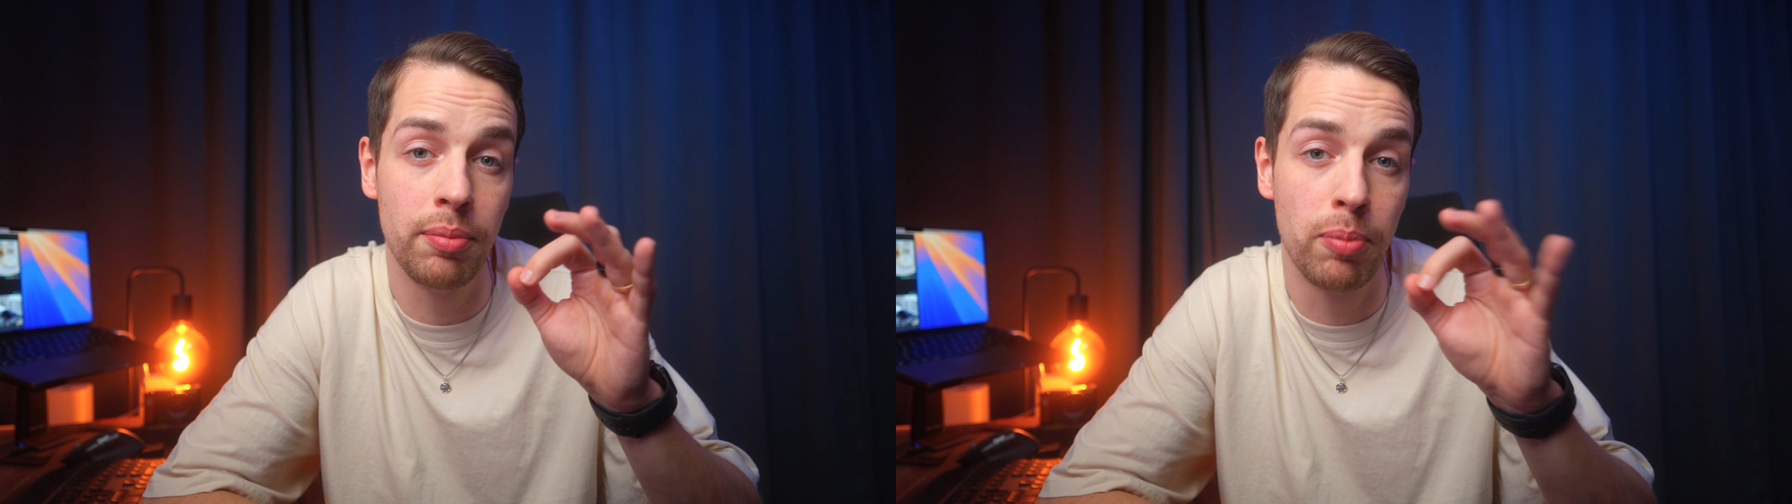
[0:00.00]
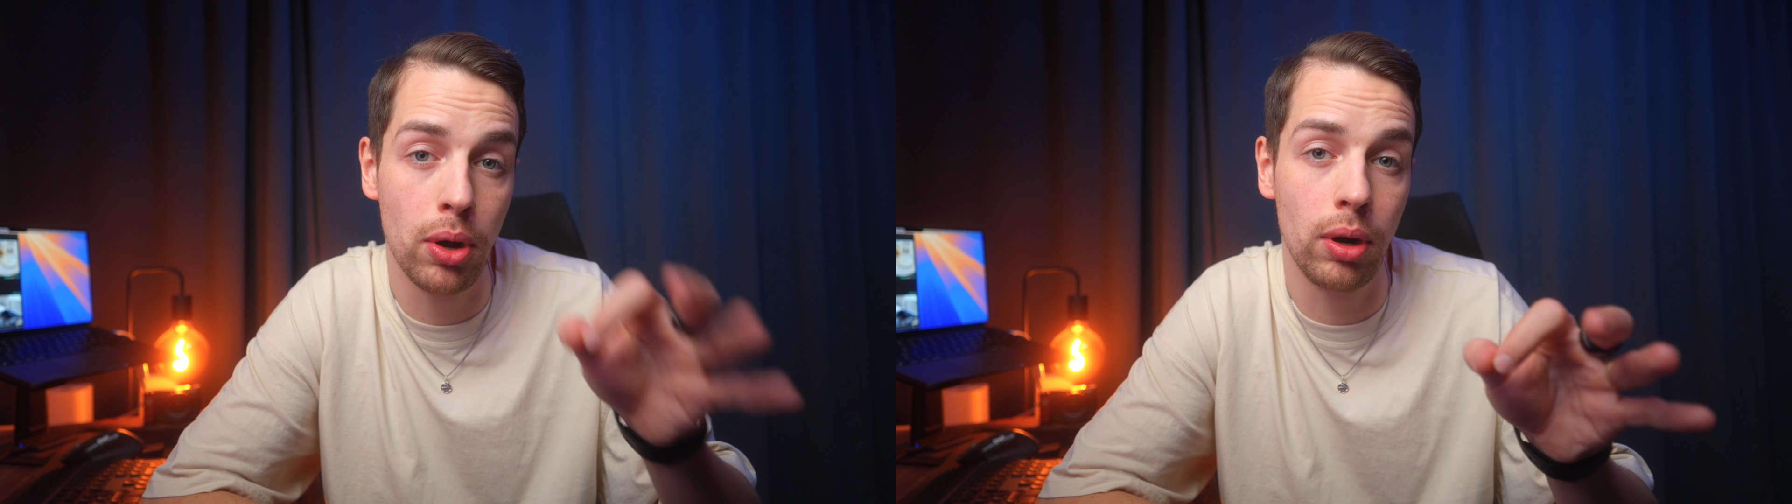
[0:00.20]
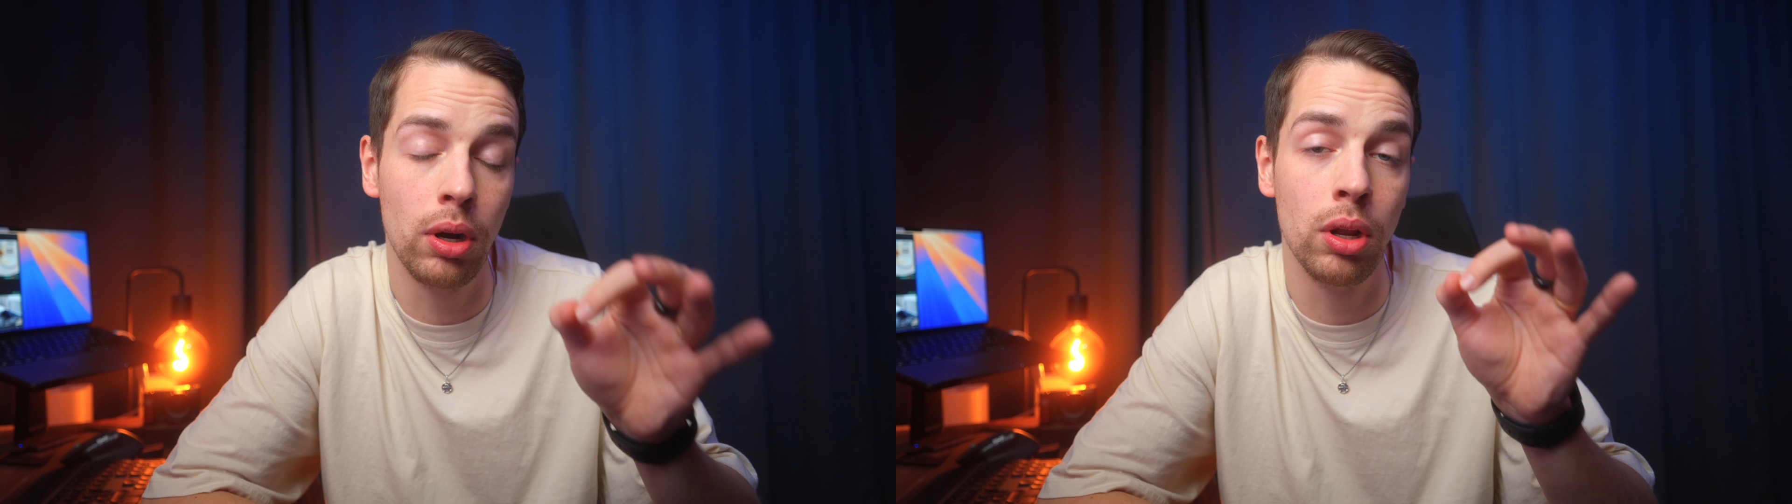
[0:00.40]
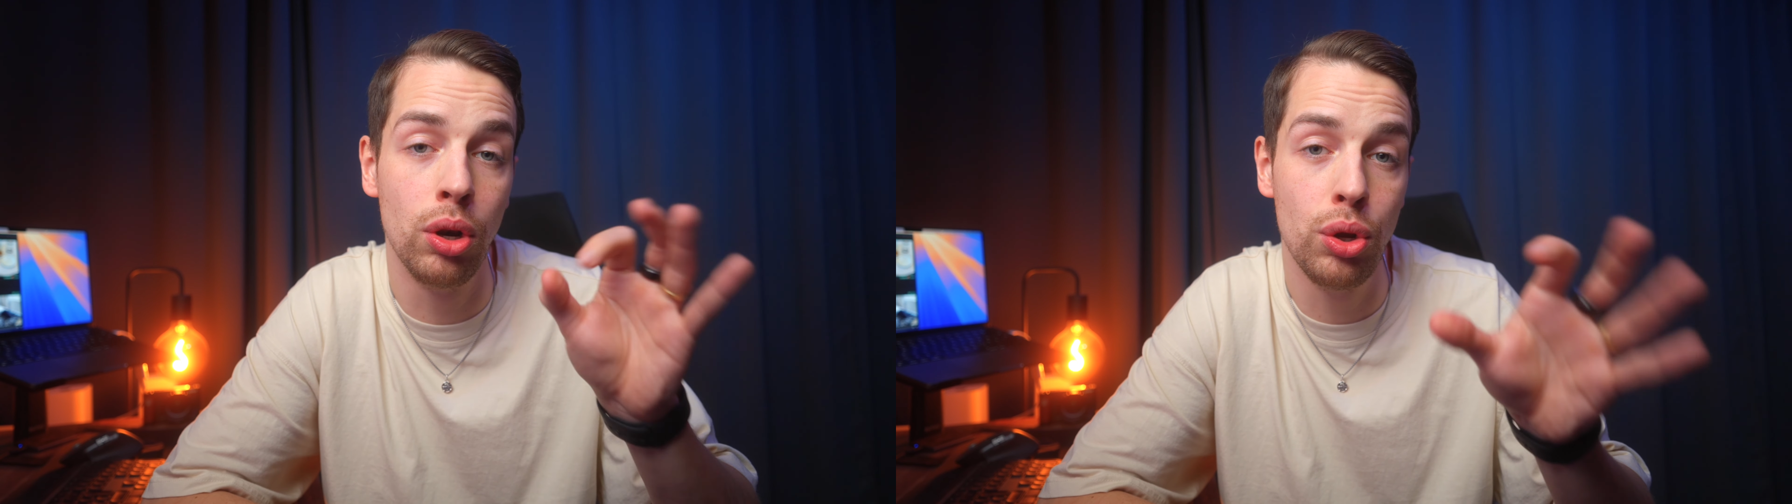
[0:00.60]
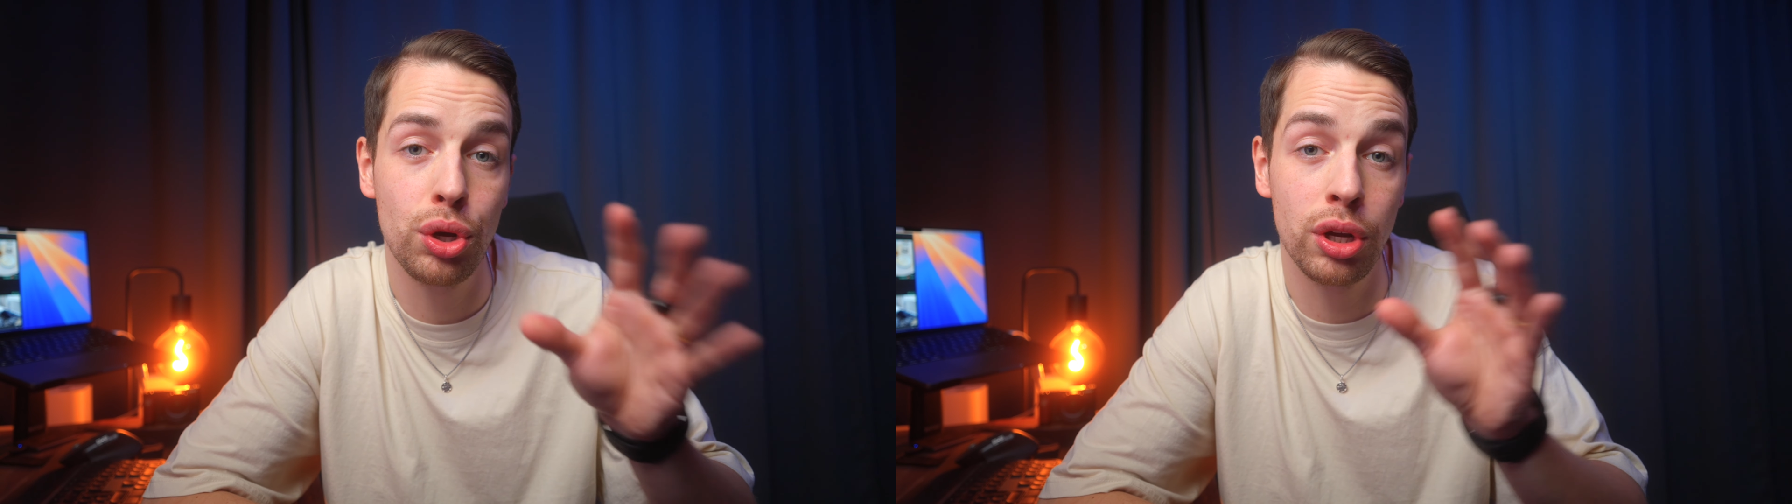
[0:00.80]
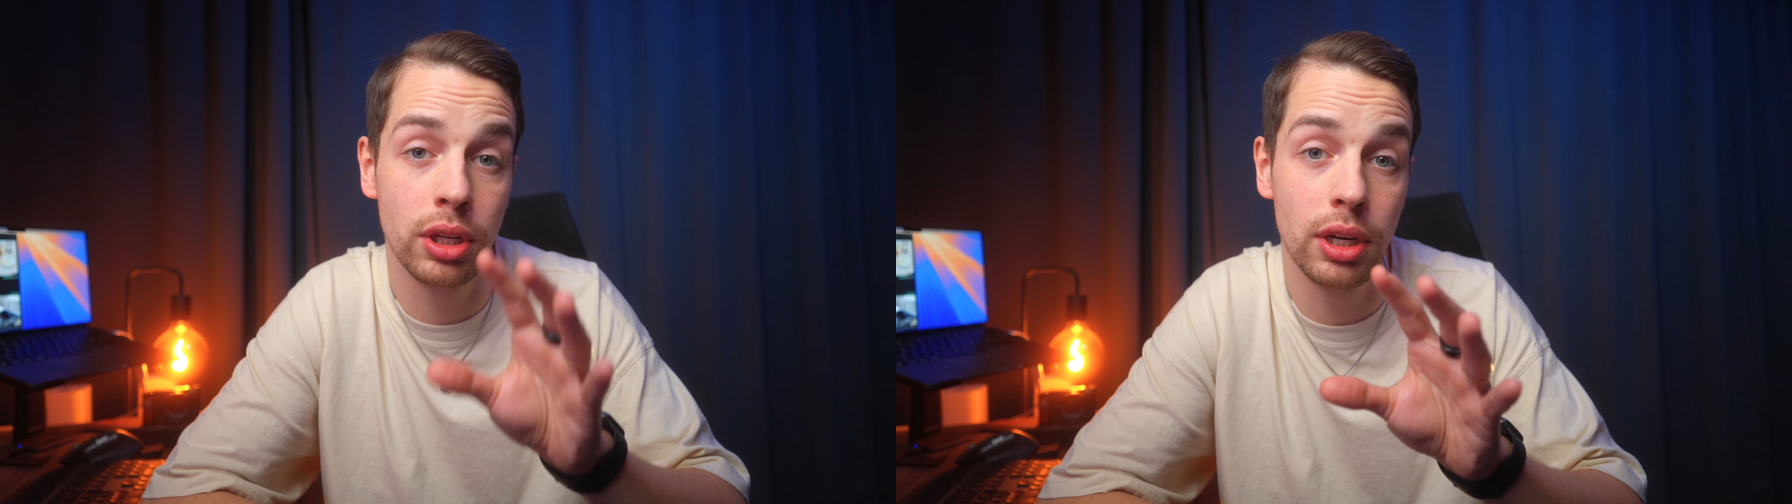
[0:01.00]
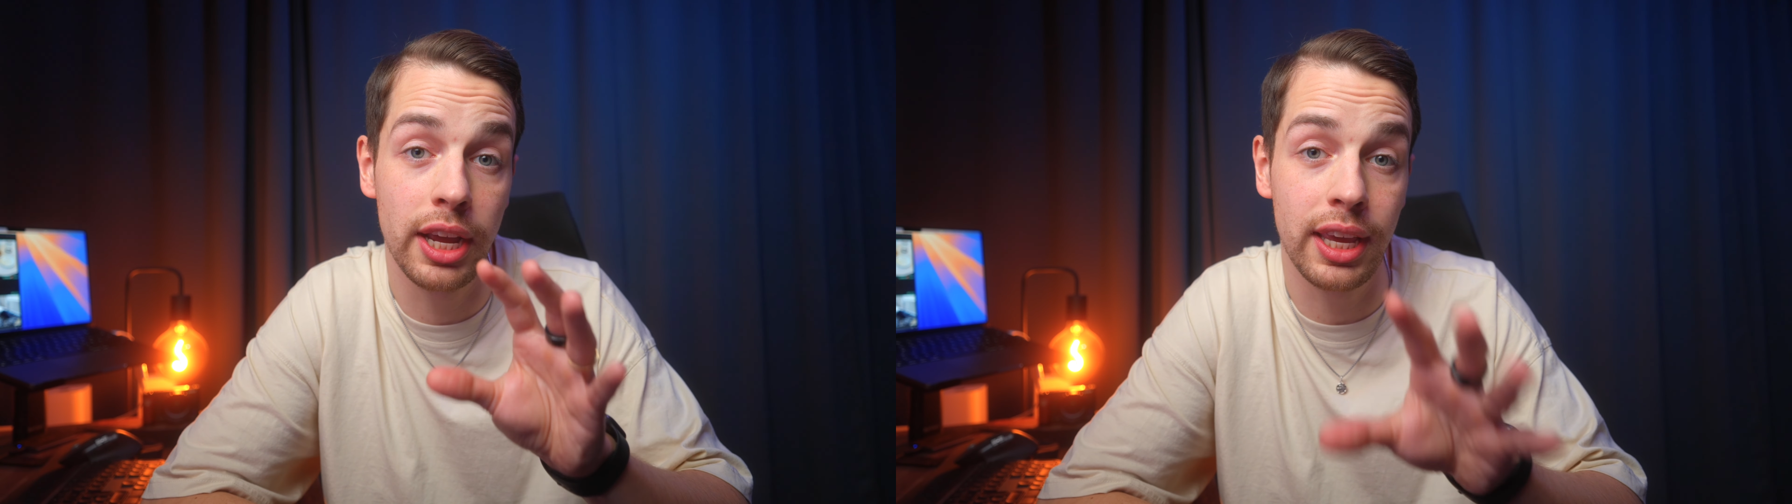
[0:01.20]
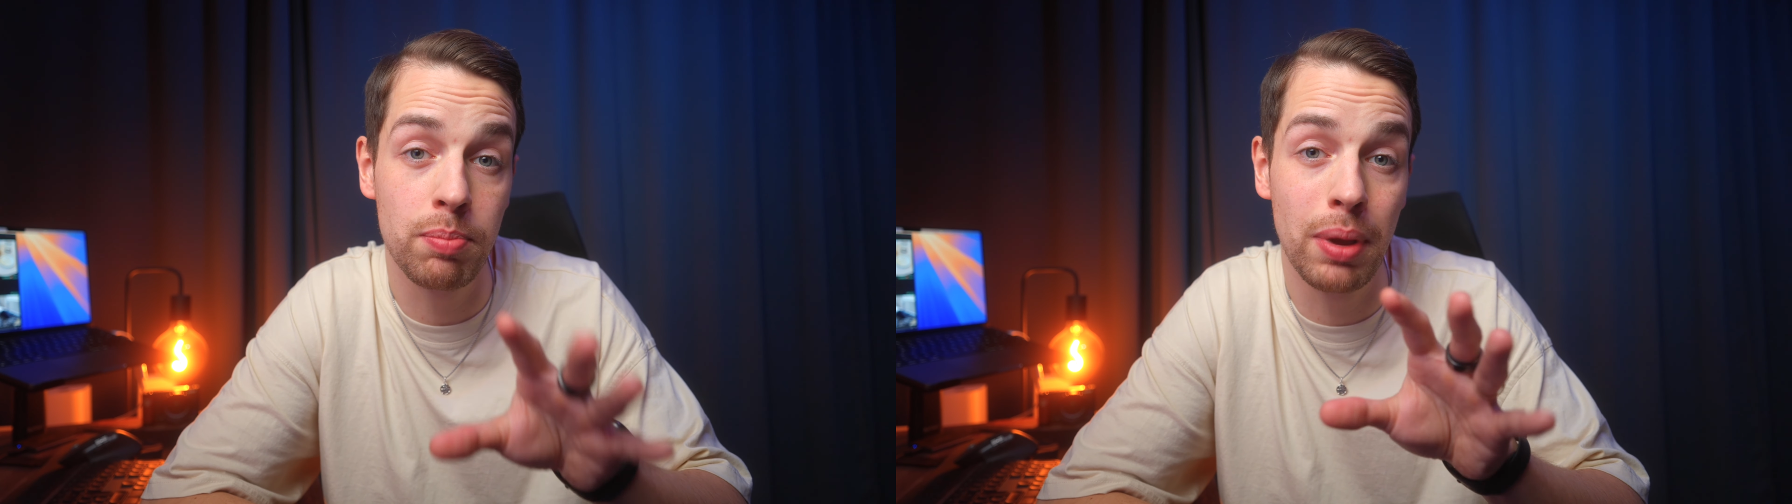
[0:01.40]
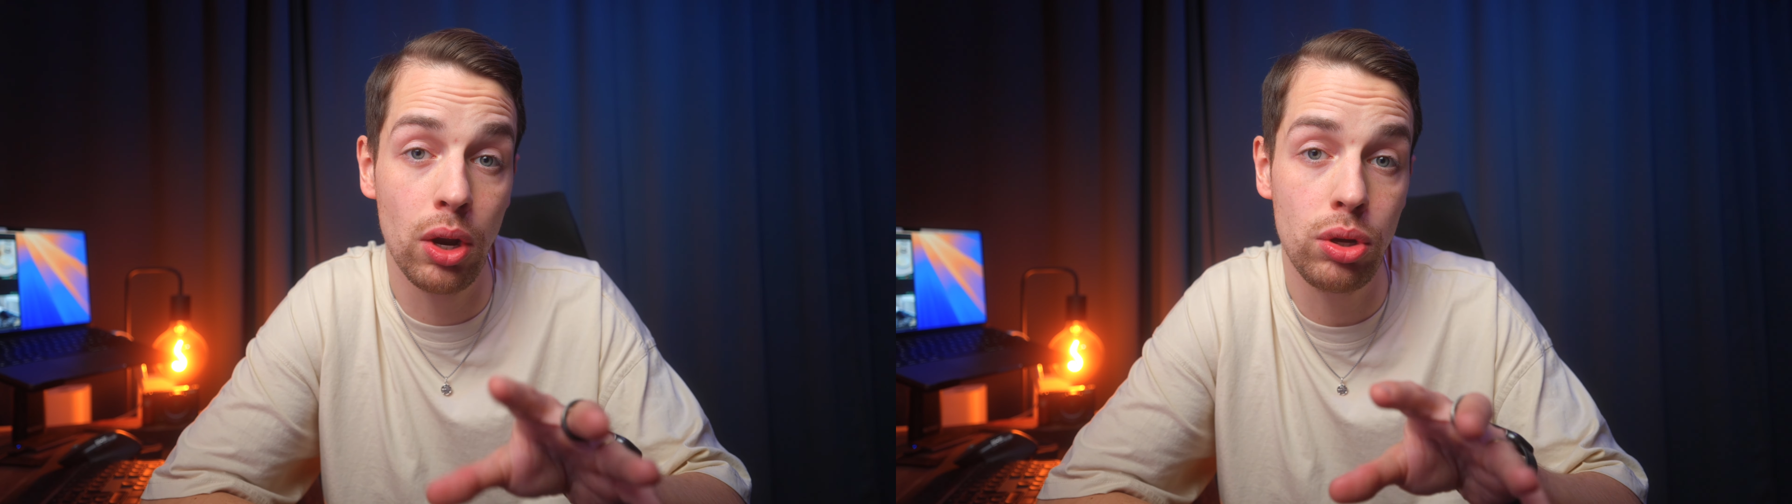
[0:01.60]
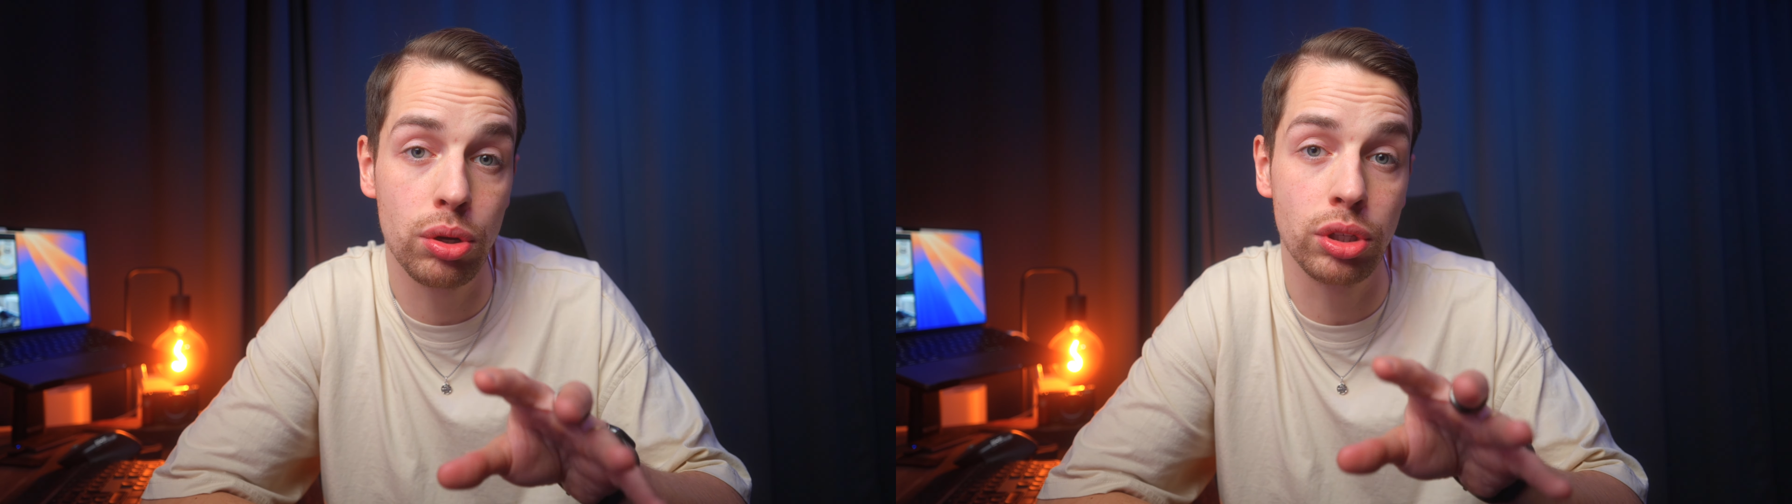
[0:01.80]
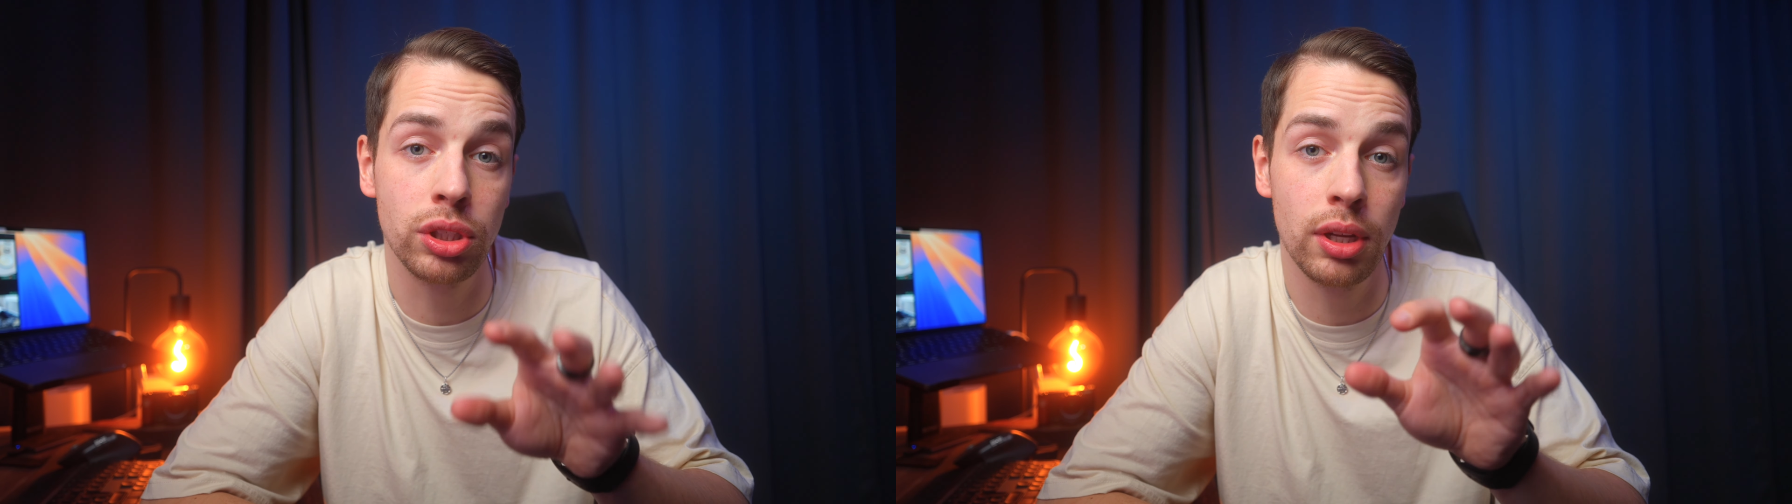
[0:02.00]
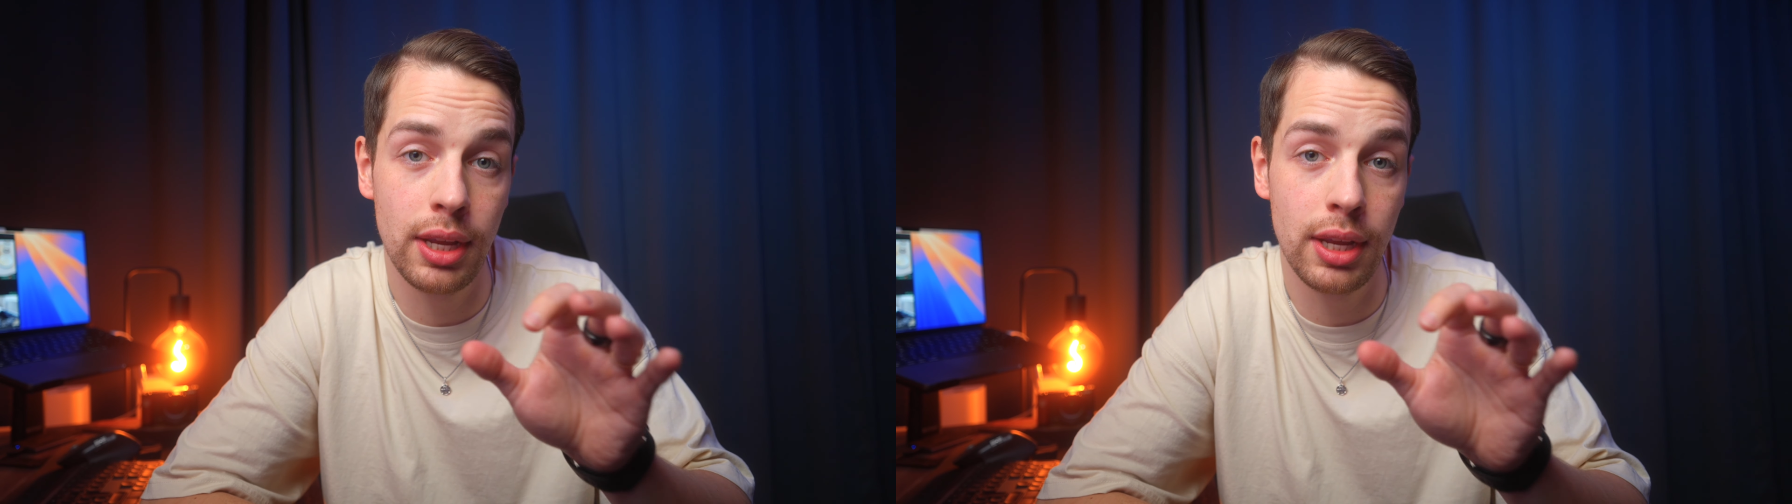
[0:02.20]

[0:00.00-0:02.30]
bottle look like it belongs